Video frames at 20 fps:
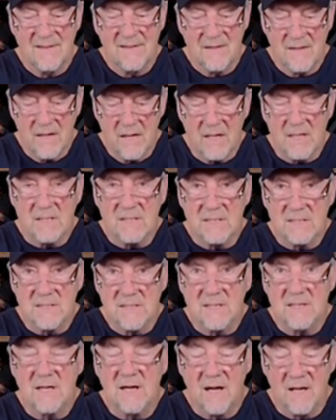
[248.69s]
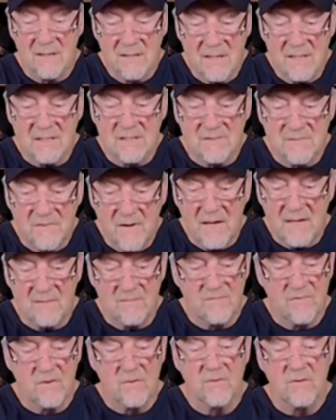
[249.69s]
Yes, God does
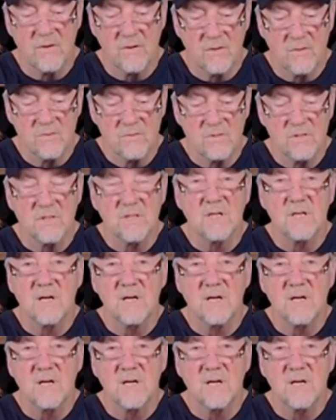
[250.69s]
fight for those